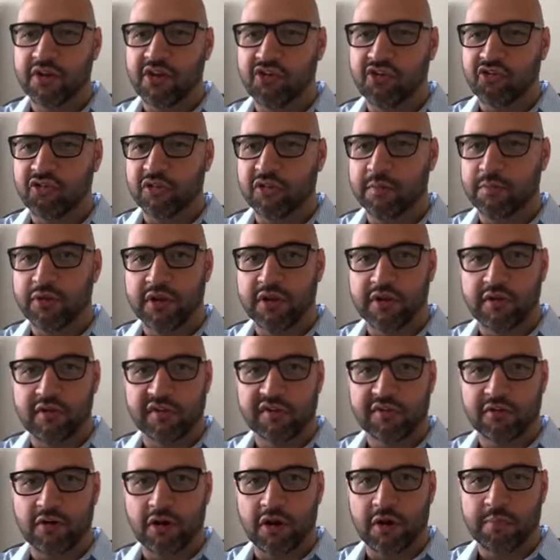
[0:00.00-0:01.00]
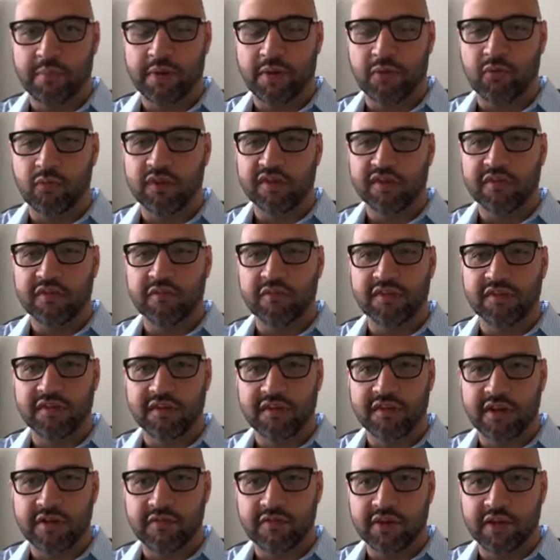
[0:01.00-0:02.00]
potentially putting your startup at risk
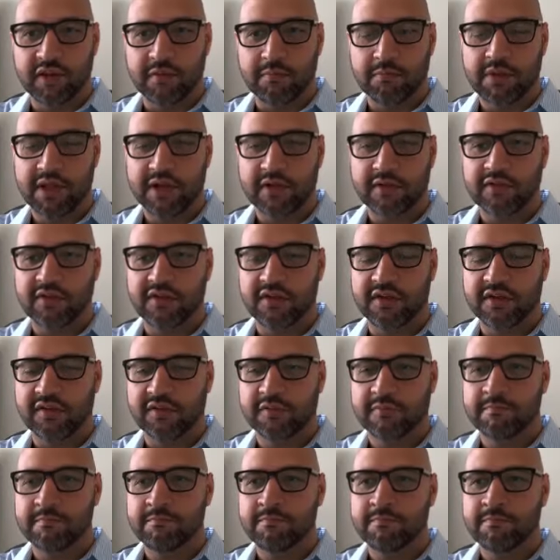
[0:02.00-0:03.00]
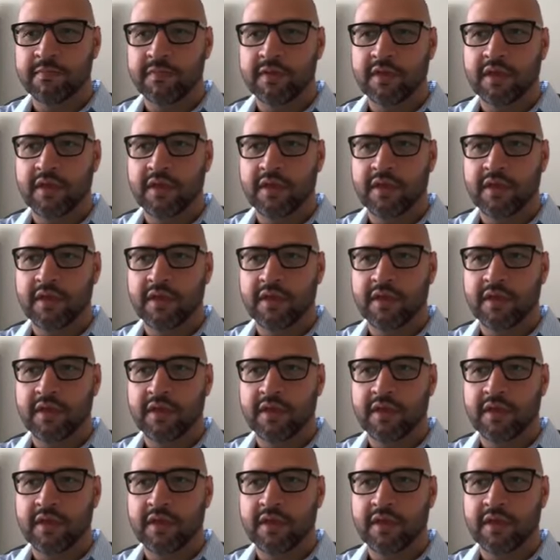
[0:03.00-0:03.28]
for significant penalties.